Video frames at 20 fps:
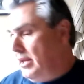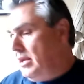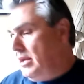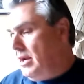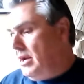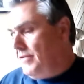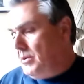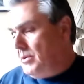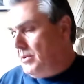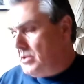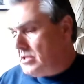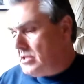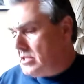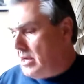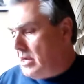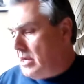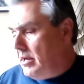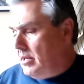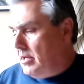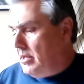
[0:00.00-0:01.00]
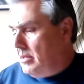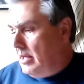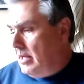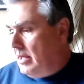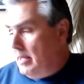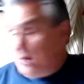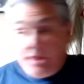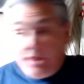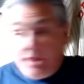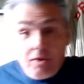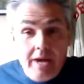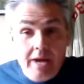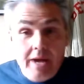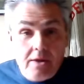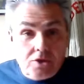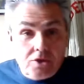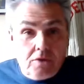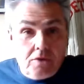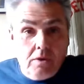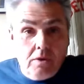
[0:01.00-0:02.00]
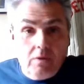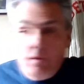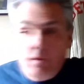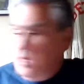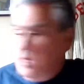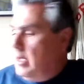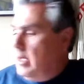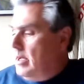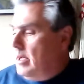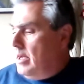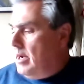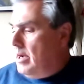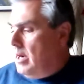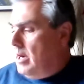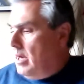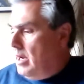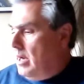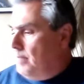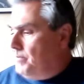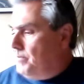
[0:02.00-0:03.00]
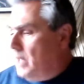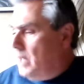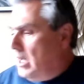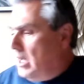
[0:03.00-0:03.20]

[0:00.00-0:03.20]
enough, it was started by the grounds crew. Um,